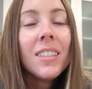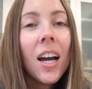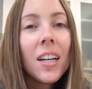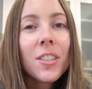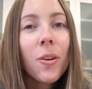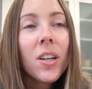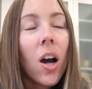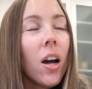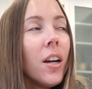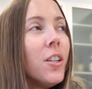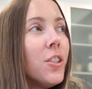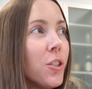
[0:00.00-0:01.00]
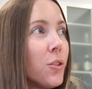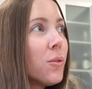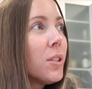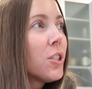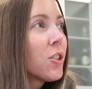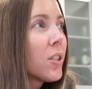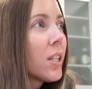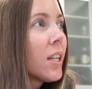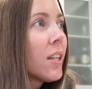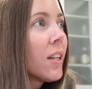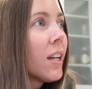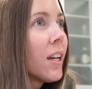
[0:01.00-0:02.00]
Yeah, so I got a new
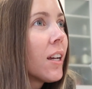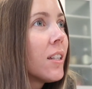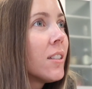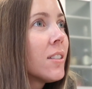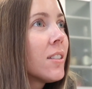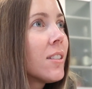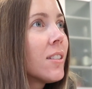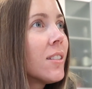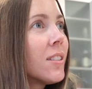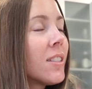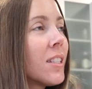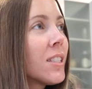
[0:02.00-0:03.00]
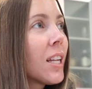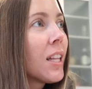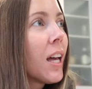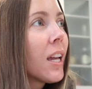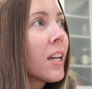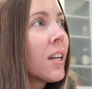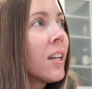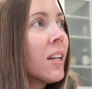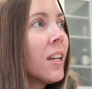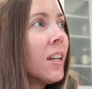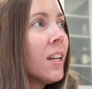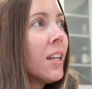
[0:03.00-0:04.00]
tree, and since I like
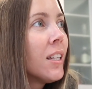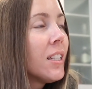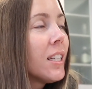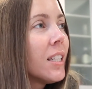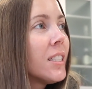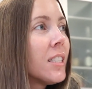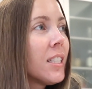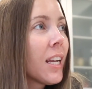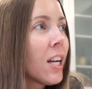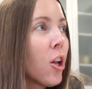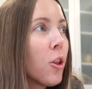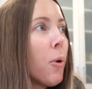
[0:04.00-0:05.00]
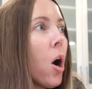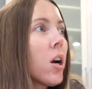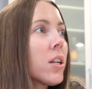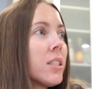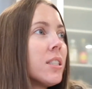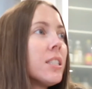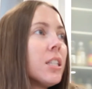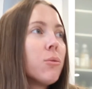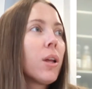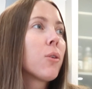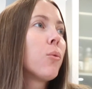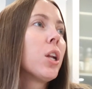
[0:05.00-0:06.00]
needed to take it out of the box and see
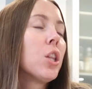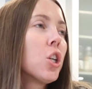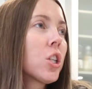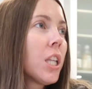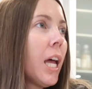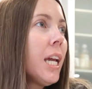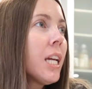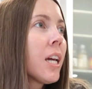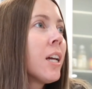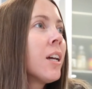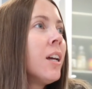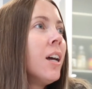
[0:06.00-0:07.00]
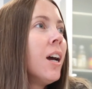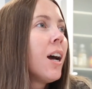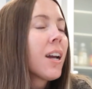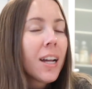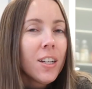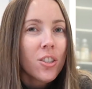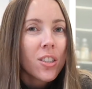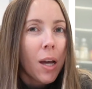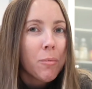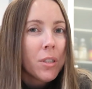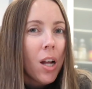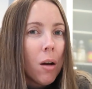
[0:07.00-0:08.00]
like what it looked like, I kind of just
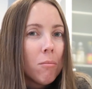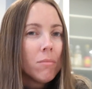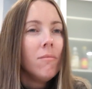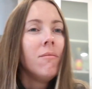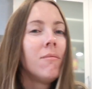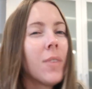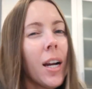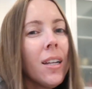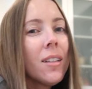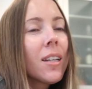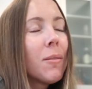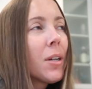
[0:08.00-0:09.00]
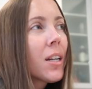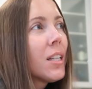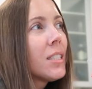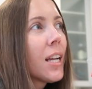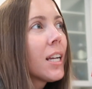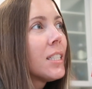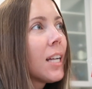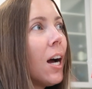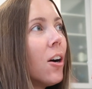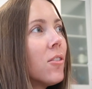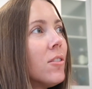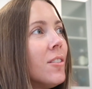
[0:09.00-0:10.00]
kept it up, right? Like, I'm not gonna take it
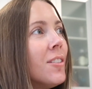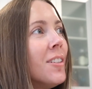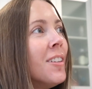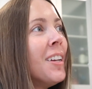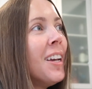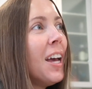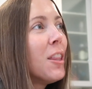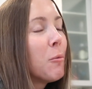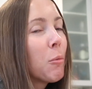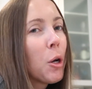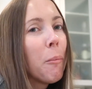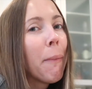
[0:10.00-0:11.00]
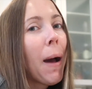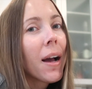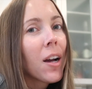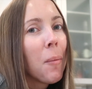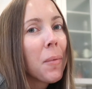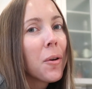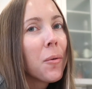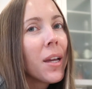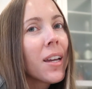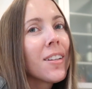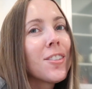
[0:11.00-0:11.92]
down and then put it back up in a week.